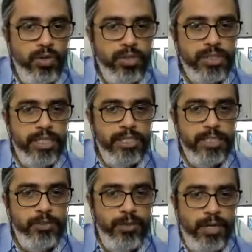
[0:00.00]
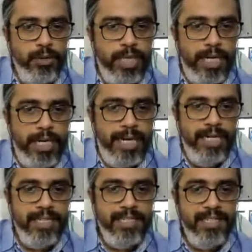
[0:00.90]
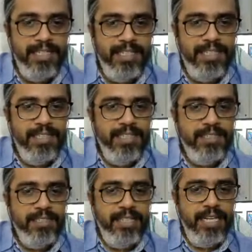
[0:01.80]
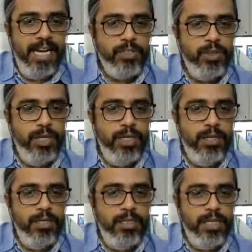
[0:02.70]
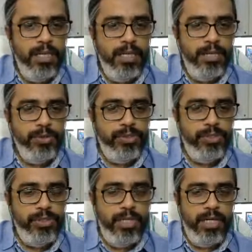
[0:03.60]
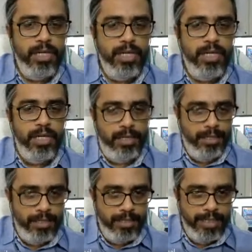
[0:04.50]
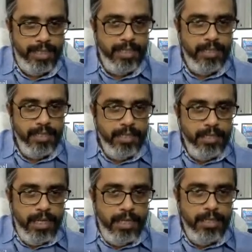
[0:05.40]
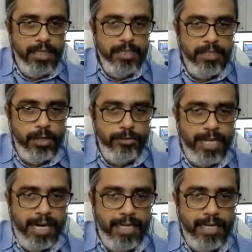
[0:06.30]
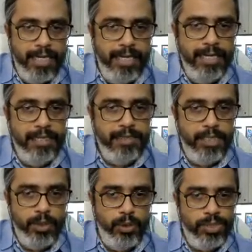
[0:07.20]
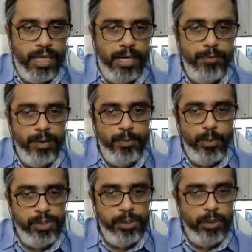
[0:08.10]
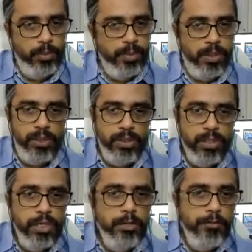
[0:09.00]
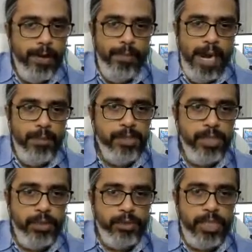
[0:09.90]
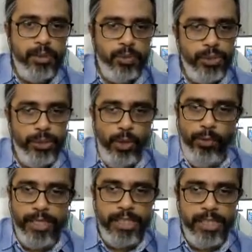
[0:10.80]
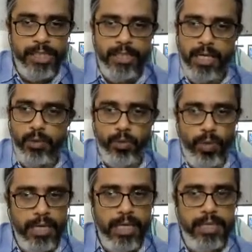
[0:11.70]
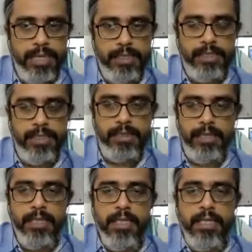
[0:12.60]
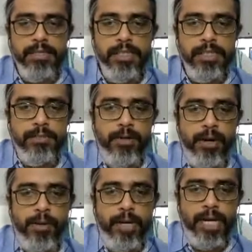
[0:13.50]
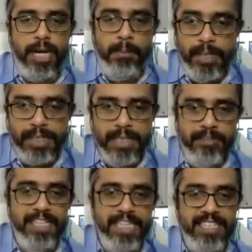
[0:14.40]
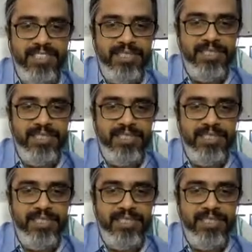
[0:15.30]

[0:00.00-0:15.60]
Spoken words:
see these values are retained, the actual lengths are retained, and instead of category Setosa, we put 0 because we have mapped Setosa to 0, Virginica to 1, and this is for our computational convenience.